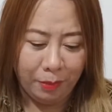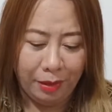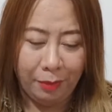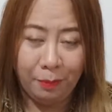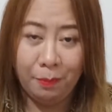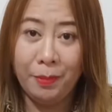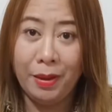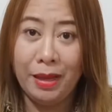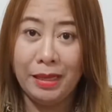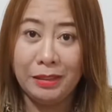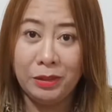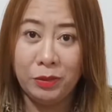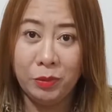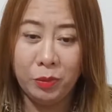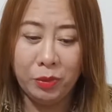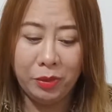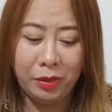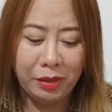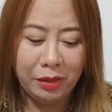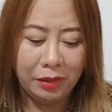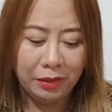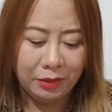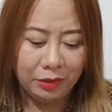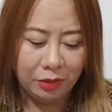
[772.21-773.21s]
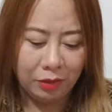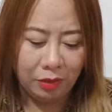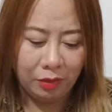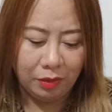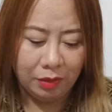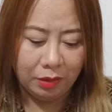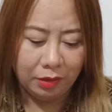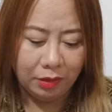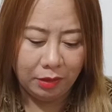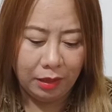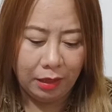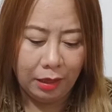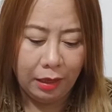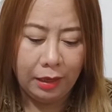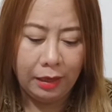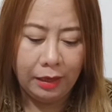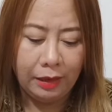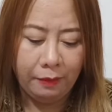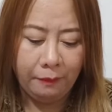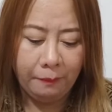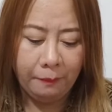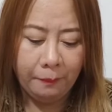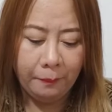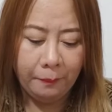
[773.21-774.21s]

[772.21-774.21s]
my password. So I try.